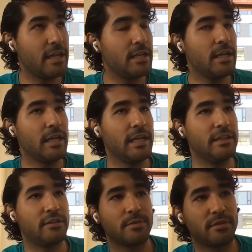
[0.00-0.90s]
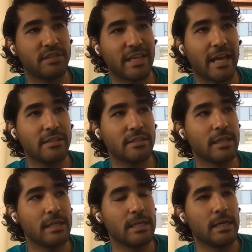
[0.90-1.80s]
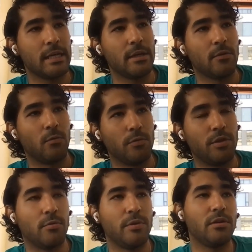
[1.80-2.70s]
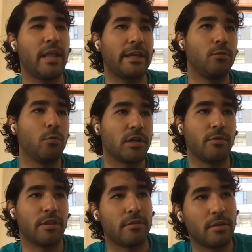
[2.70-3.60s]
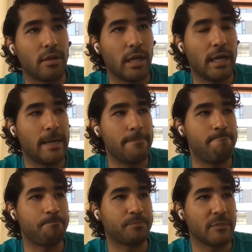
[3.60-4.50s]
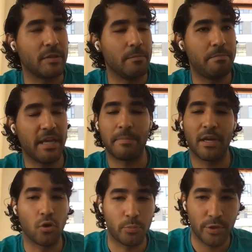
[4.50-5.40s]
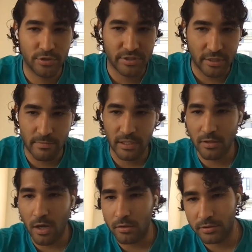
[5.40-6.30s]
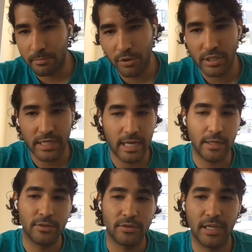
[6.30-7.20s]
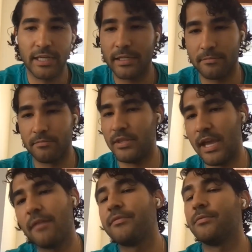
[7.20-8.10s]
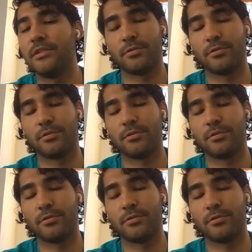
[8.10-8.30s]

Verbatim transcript: and then in terms of size, you know we don't like to work with um, big big corporations like McDonald's and Burger King. They can they have the